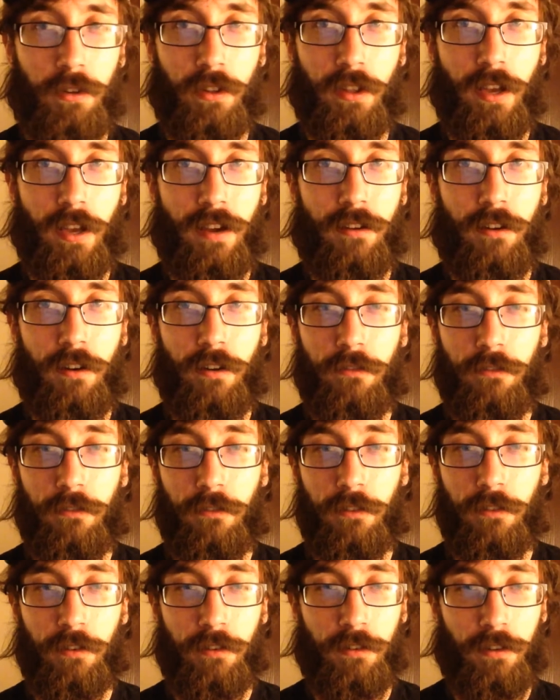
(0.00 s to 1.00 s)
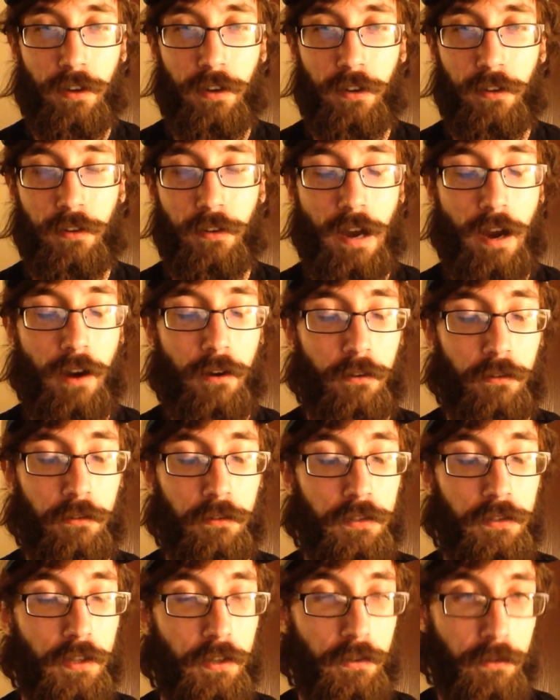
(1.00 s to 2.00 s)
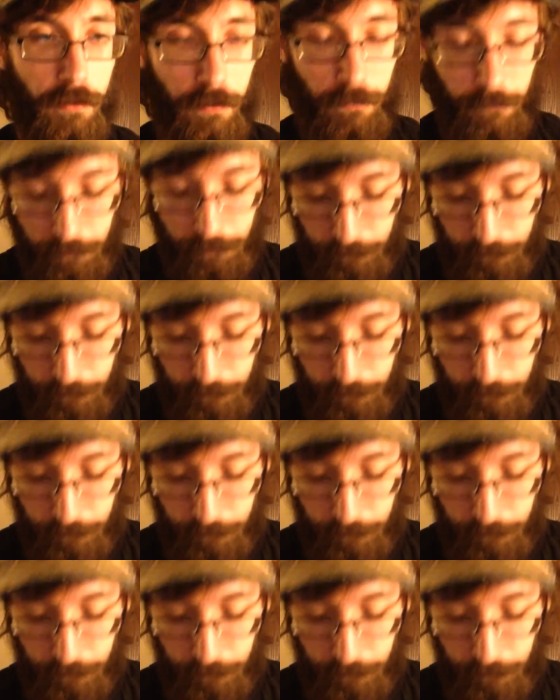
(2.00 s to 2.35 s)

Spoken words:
put that off for another hour or so.